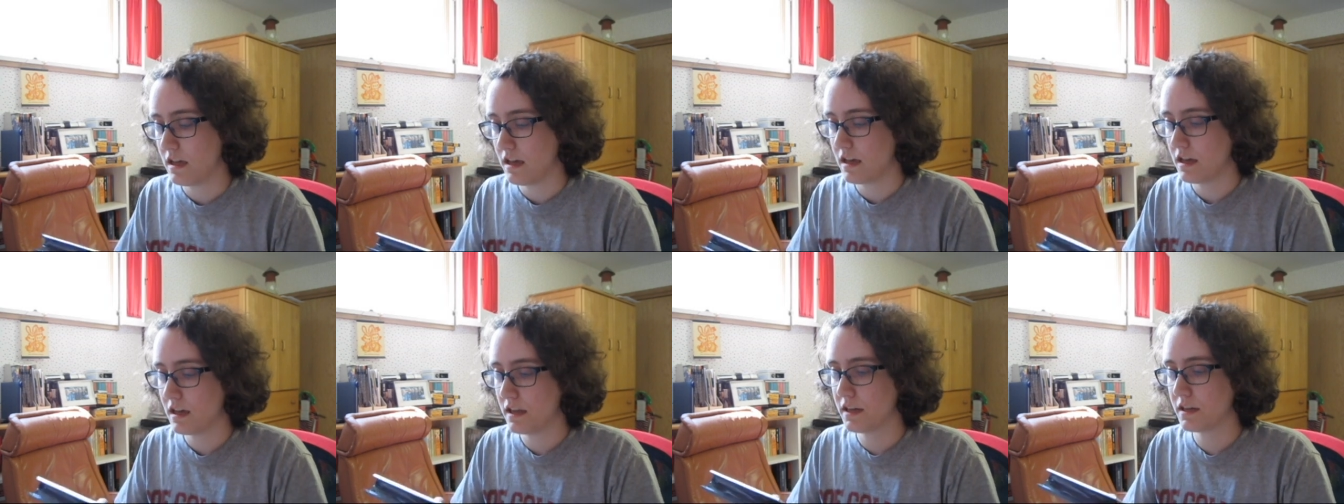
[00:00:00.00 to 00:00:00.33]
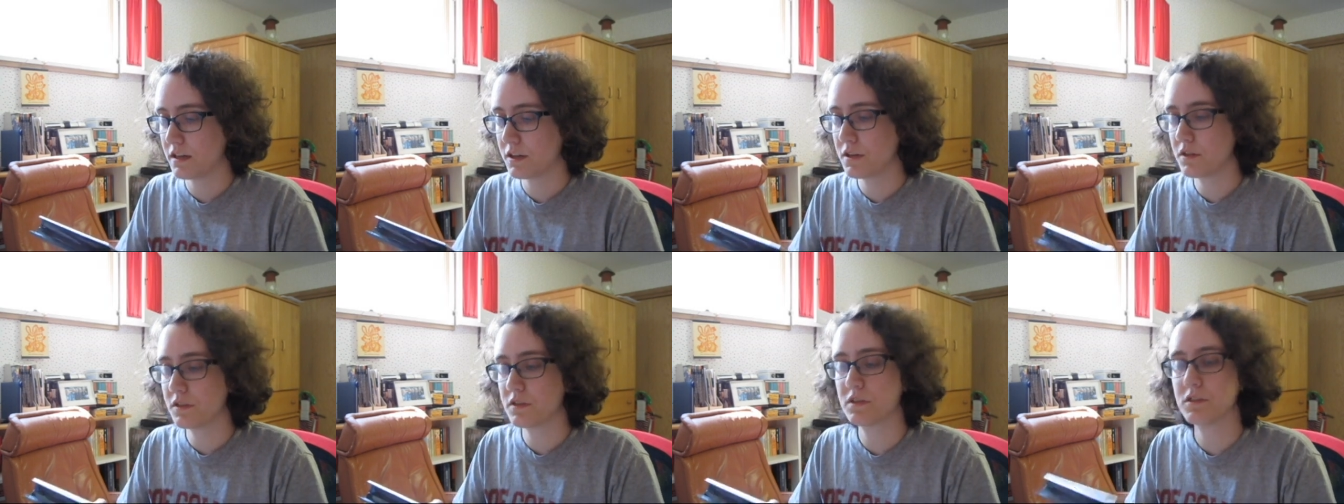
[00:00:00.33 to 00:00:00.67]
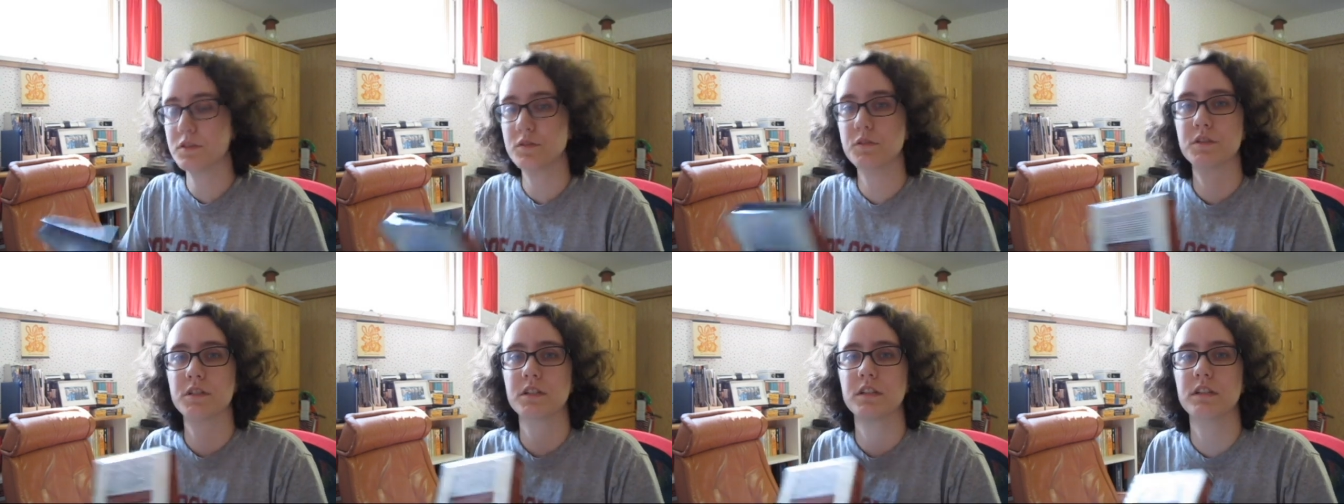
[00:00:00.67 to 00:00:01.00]
In
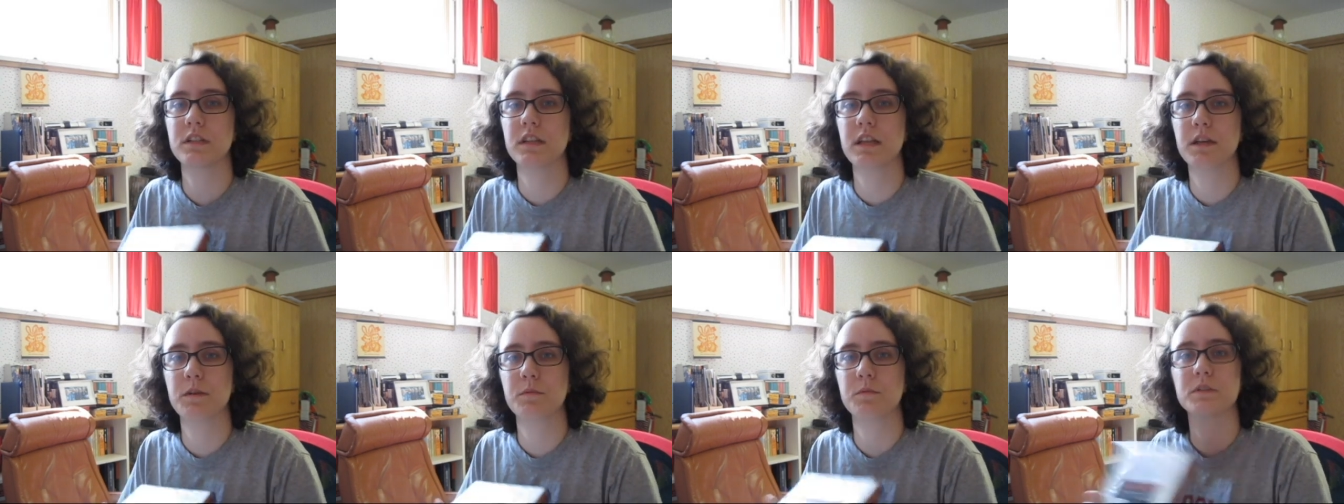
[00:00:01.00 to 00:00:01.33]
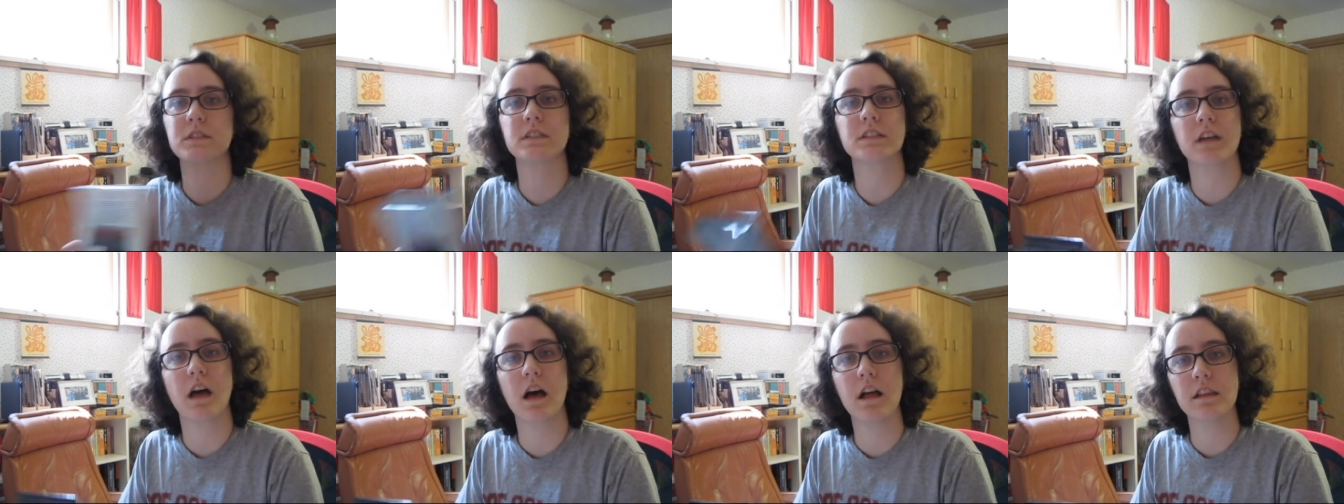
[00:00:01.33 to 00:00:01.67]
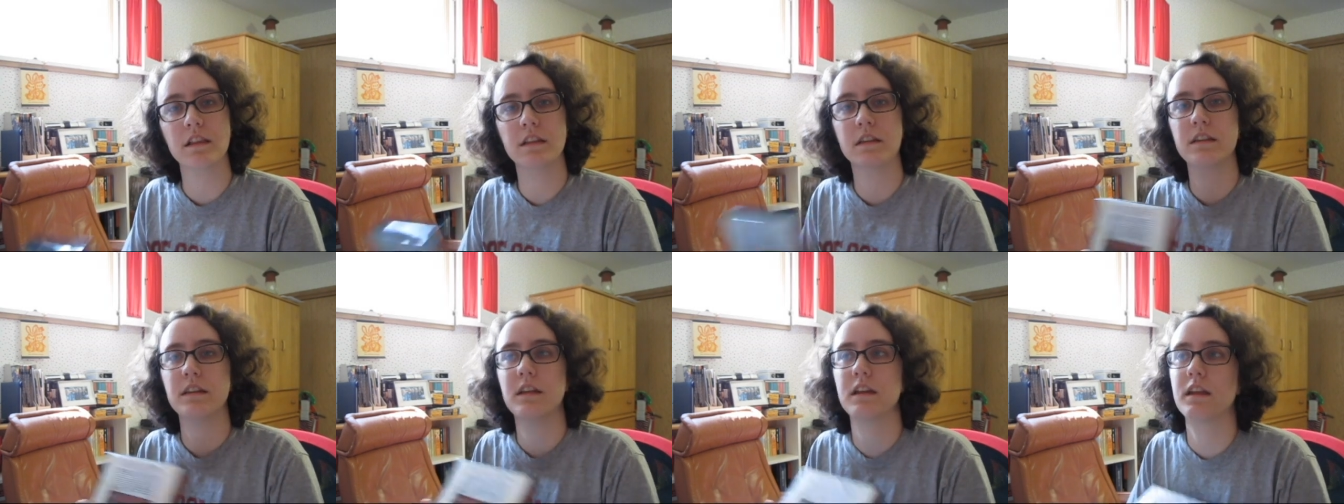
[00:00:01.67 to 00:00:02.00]
conclusion, it was
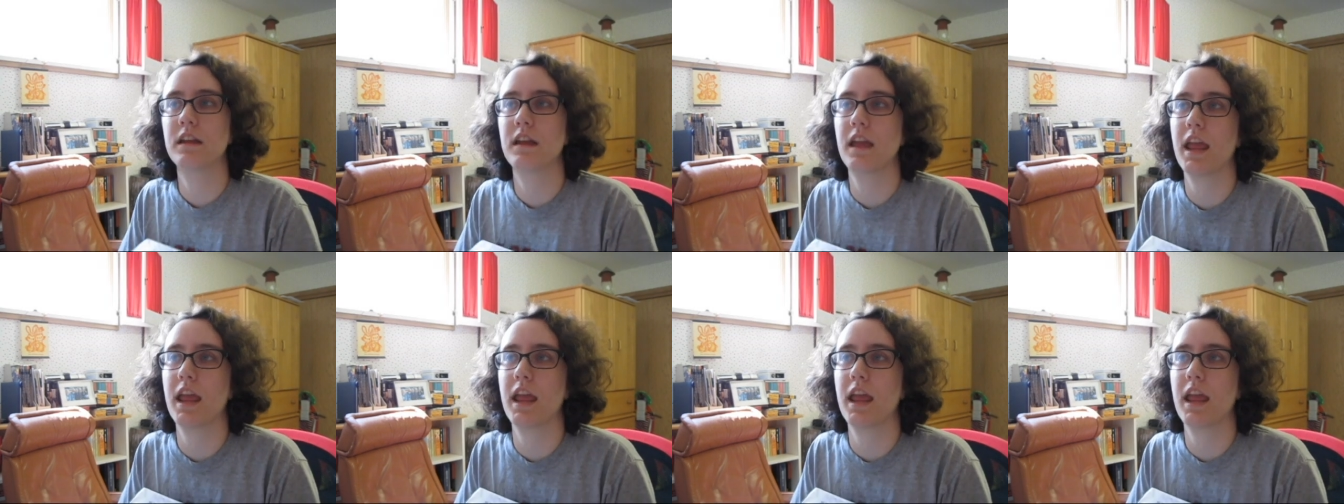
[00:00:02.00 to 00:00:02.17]
solid,